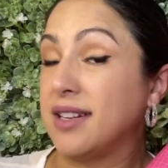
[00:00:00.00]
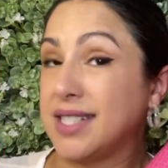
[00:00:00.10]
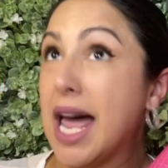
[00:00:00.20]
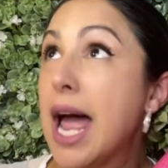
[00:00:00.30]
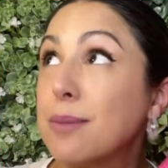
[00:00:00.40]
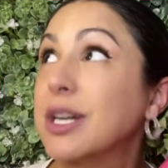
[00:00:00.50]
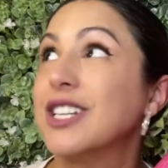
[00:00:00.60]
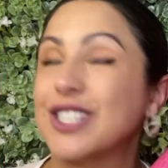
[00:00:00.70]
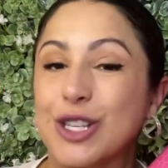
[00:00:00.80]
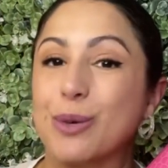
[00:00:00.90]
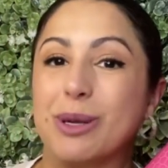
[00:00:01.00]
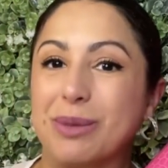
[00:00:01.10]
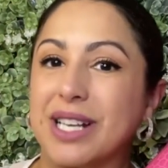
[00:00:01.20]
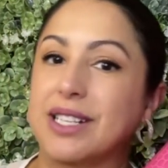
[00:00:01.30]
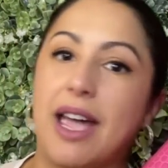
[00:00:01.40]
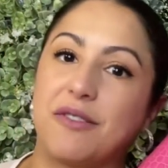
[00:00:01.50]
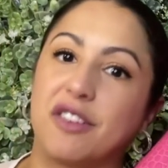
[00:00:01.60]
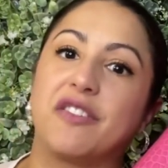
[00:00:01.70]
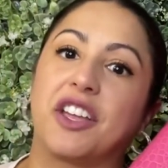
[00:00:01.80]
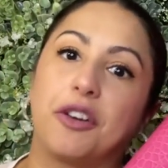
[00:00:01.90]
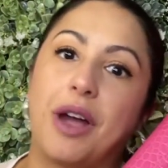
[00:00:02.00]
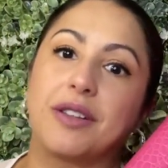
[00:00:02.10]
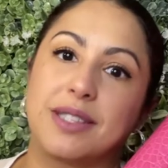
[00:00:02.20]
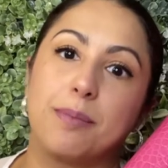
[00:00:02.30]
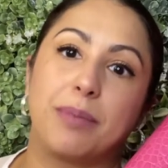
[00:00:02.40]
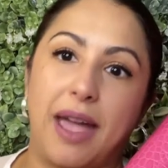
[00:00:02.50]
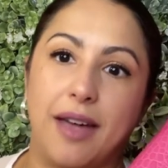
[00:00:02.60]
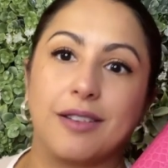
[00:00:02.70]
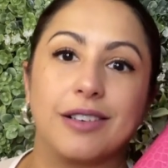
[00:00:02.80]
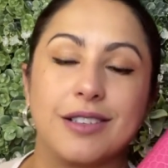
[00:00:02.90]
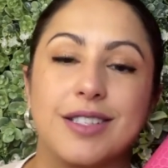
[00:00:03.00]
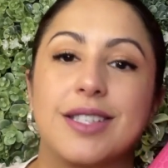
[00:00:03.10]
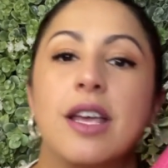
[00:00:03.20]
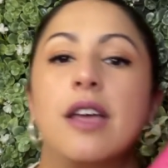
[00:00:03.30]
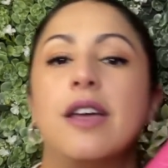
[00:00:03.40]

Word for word: time consuming because I have to figure out some patterns.